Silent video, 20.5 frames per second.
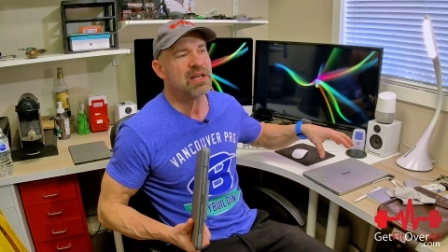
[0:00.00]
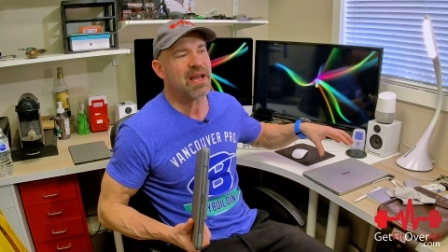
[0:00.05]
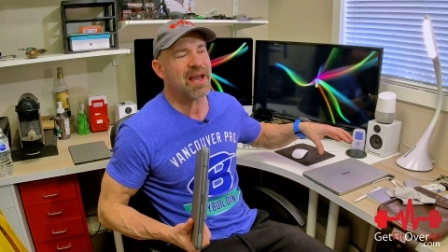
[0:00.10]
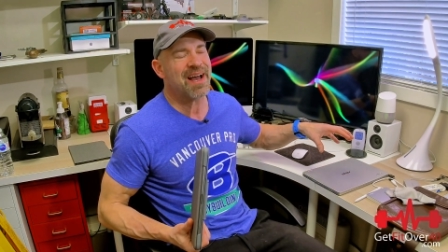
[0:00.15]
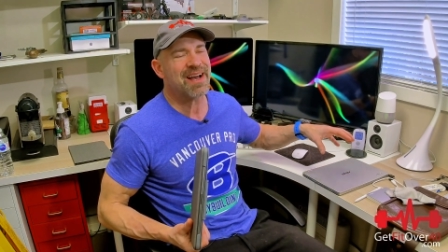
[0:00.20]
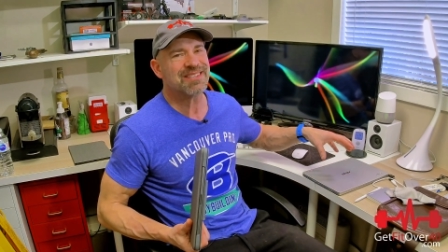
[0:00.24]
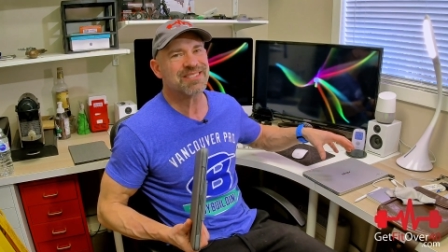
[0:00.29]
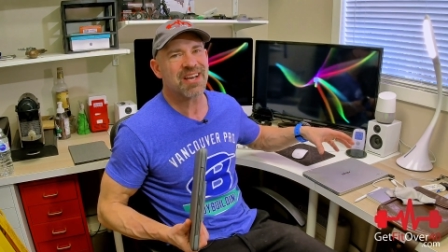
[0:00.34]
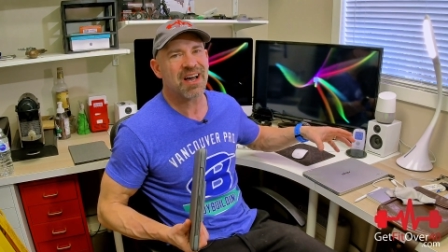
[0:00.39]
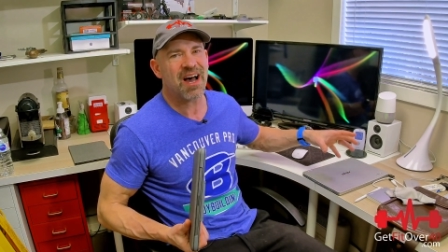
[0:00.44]

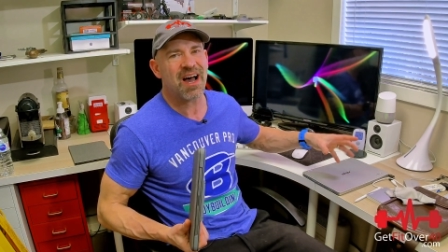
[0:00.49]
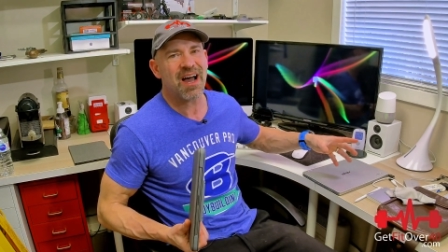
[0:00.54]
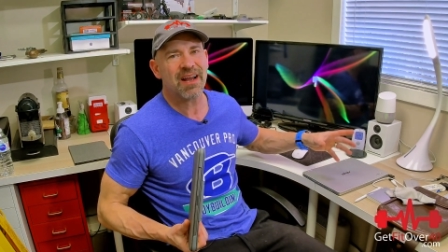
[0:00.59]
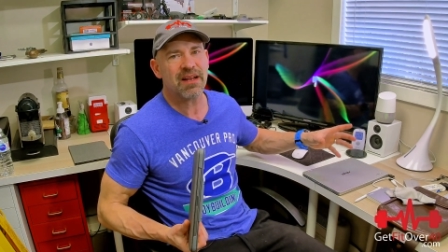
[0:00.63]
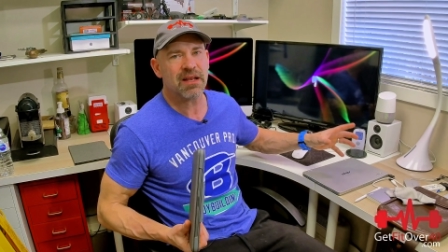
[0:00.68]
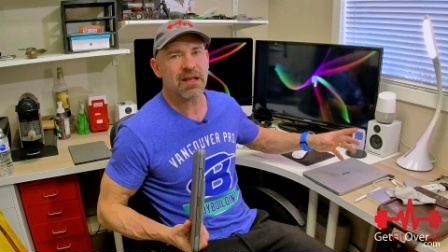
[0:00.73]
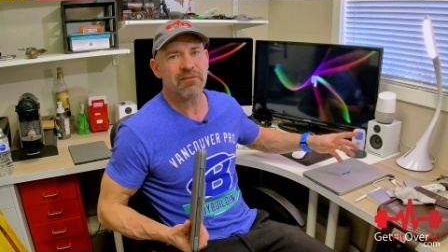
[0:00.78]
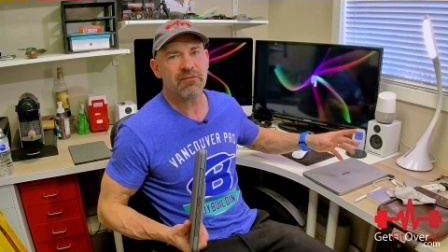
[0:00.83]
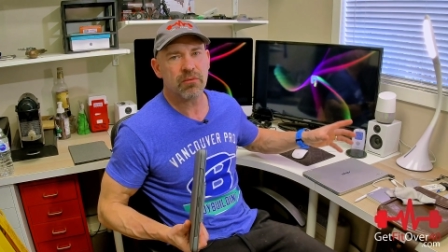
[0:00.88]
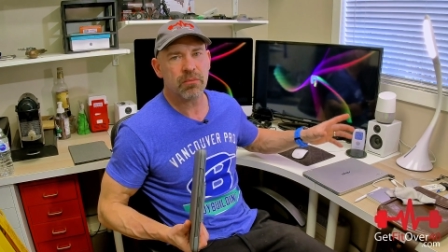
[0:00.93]
as high
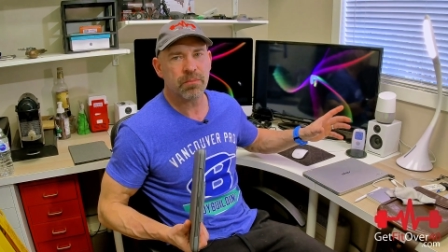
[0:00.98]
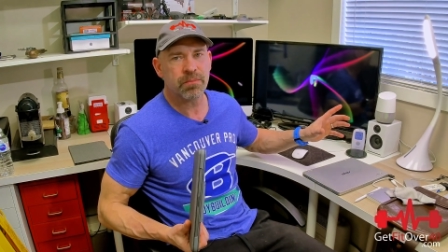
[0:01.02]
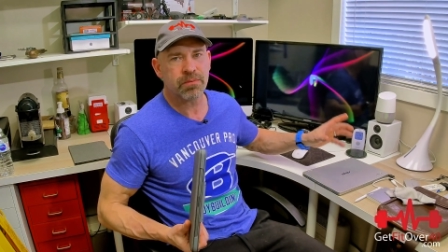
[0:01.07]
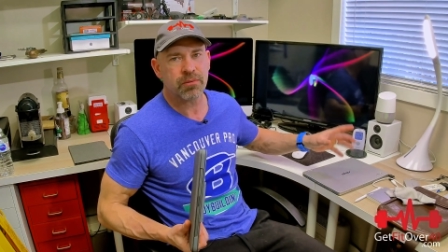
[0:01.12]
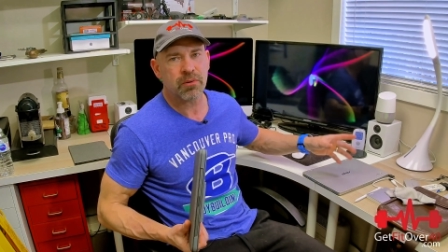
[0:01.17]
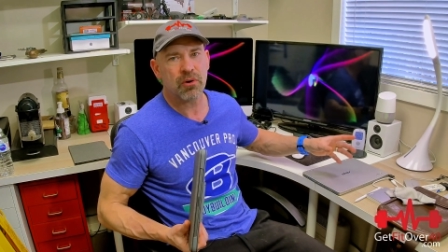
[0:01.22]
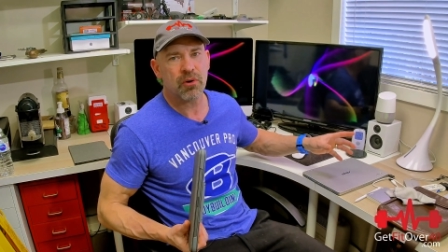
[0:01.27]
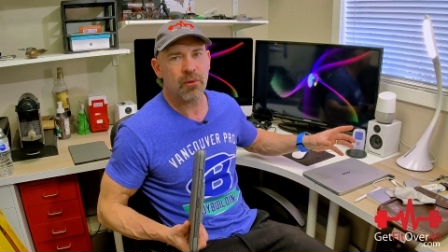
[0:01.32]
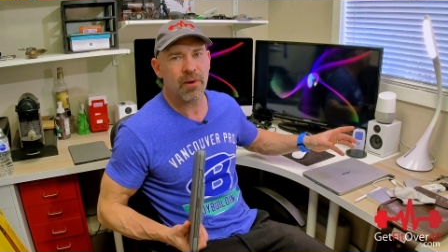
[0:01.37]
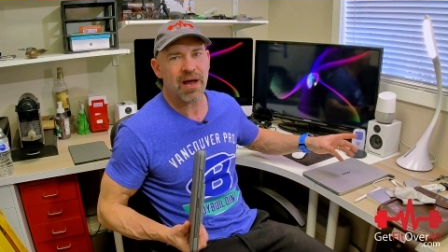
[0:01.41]
level
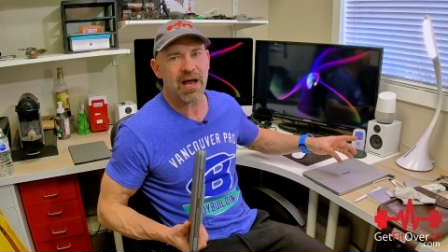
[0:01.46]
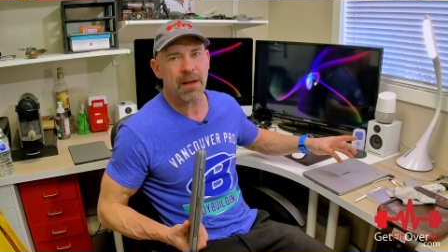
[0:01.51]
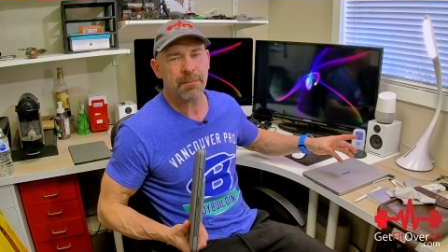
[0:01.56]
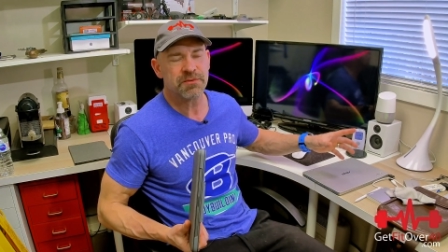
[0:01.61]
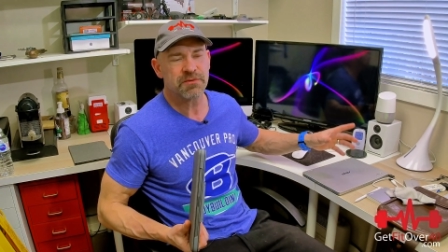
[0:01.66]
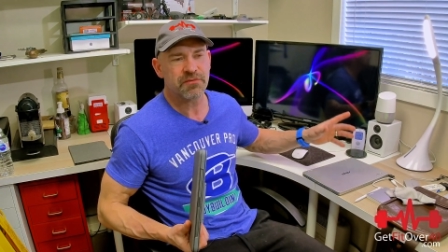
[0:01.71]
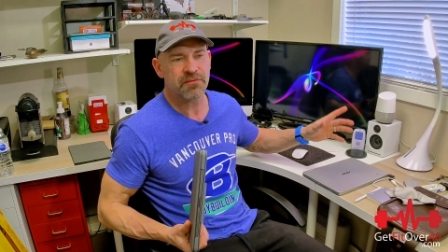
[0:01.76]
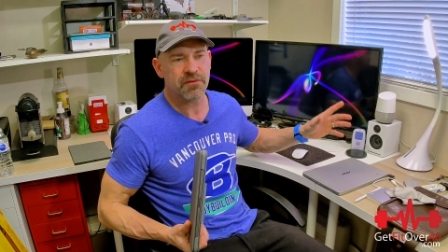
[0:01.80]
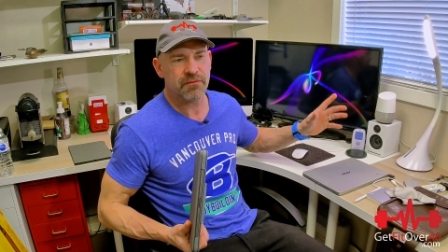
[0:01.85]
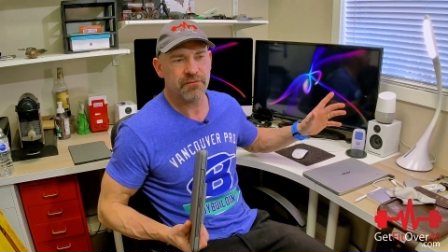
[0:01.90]
pro
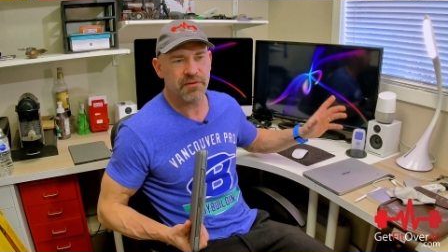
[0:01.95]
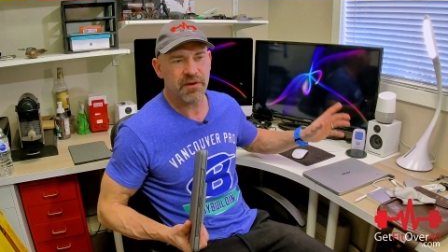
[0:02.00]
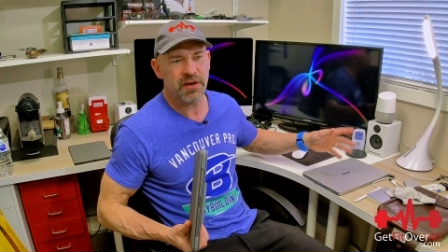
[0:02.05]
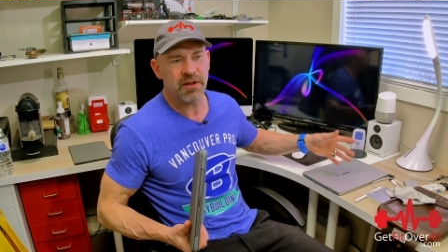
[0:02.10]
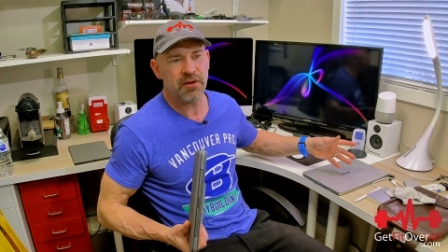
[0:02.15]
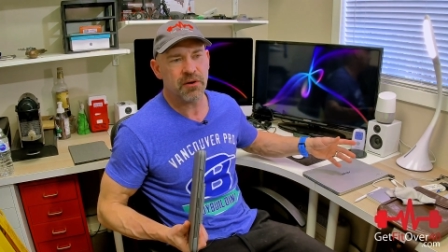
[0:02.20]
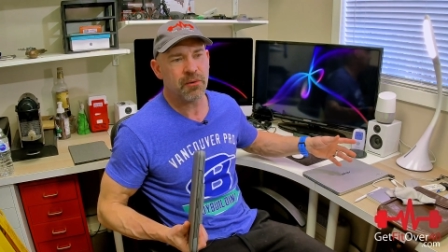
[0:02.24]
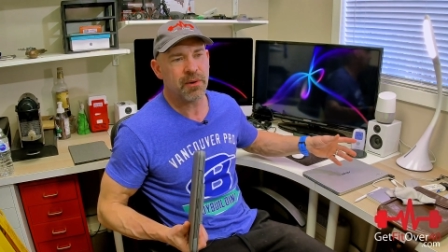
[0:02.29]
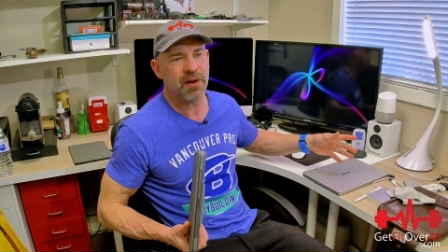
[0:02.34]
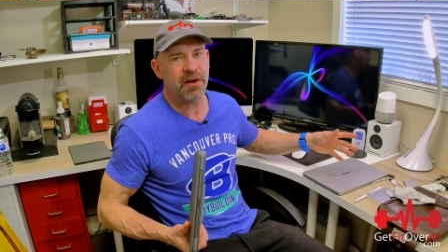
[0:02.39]
apps for
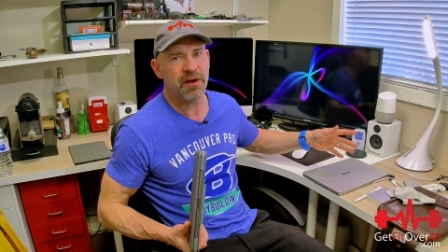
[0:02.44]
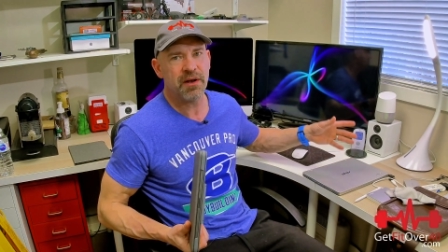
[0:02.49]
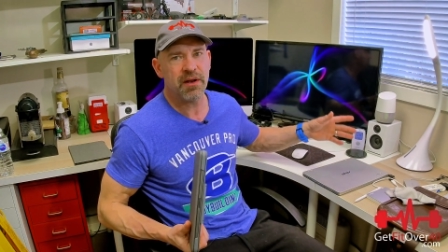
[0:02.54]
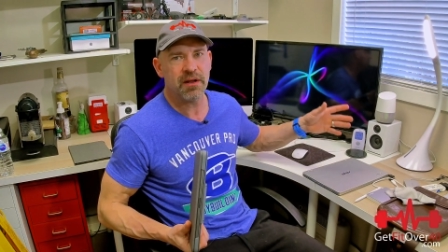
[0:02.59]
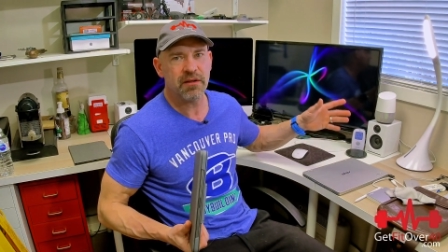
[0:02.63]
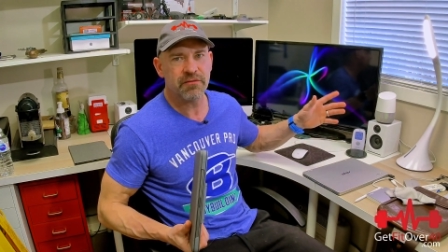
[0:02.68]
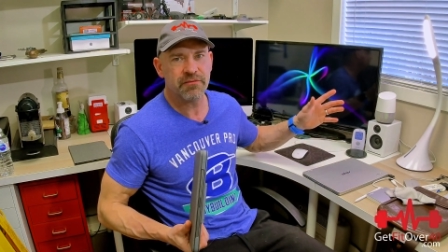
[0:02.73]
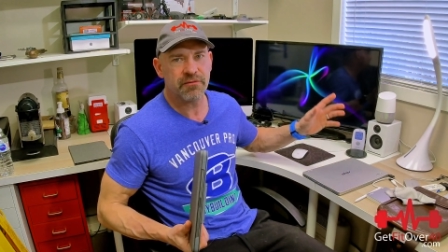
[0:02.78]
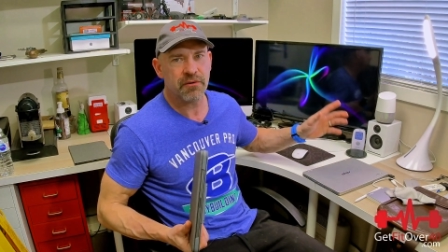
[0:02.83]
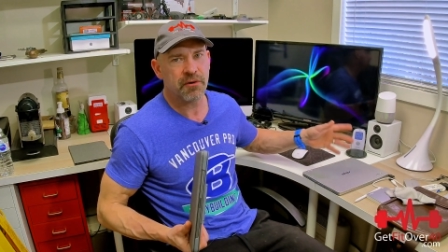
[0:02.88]
video
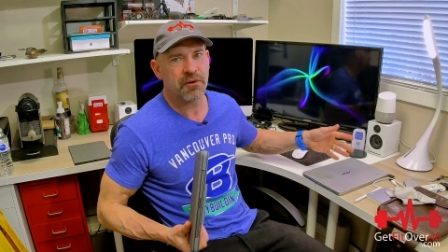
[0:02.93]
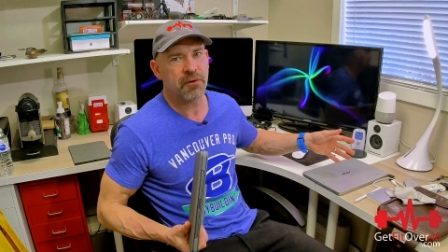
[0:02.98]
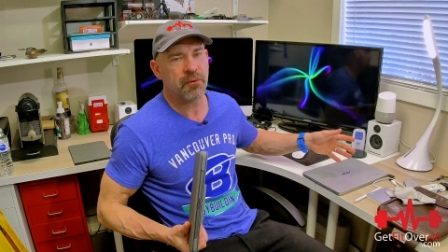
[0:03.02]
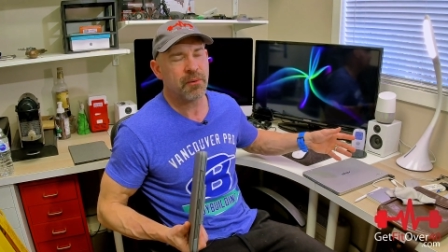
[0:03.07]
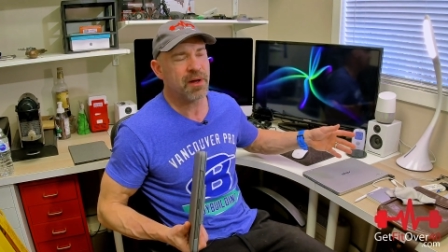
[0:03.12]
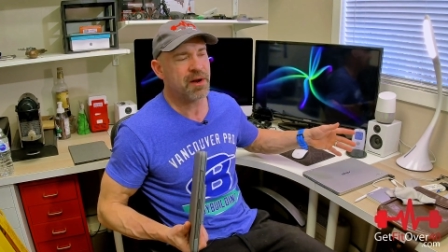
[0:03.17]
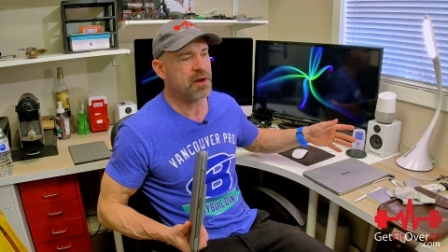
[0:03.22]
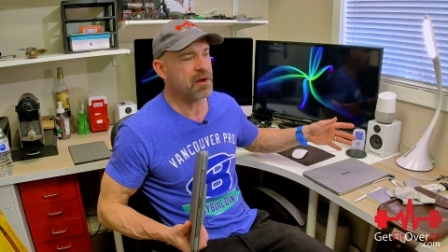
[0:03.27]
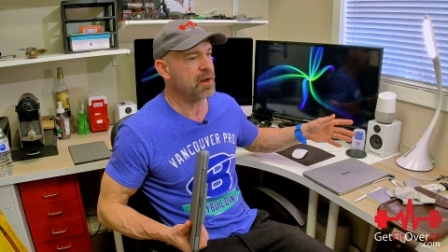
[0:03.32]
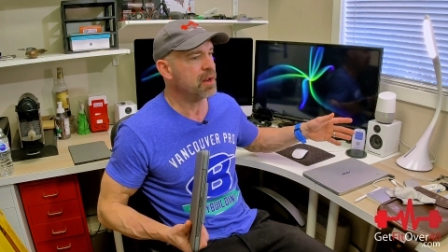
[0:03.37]
editing, photo
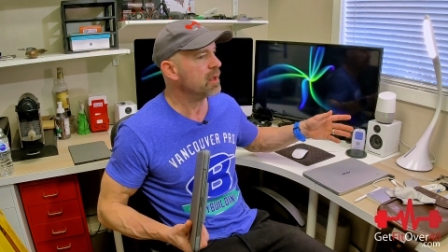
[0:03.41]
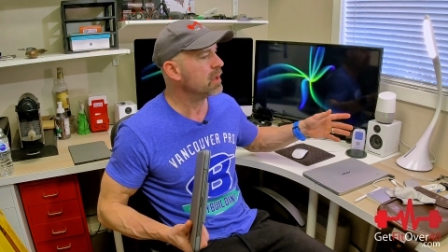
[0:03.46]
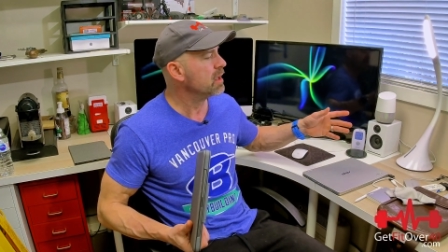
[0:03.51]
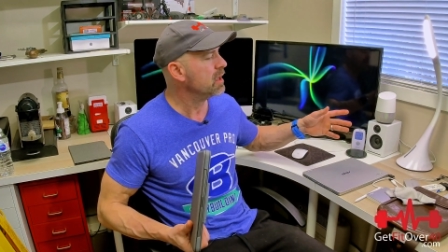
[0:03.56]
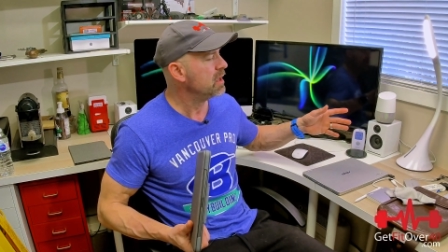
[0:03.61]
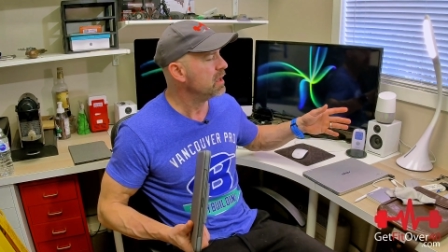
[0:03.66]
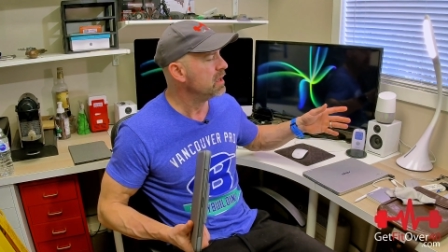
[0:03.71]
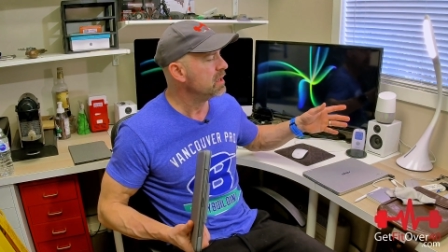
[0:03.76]
editing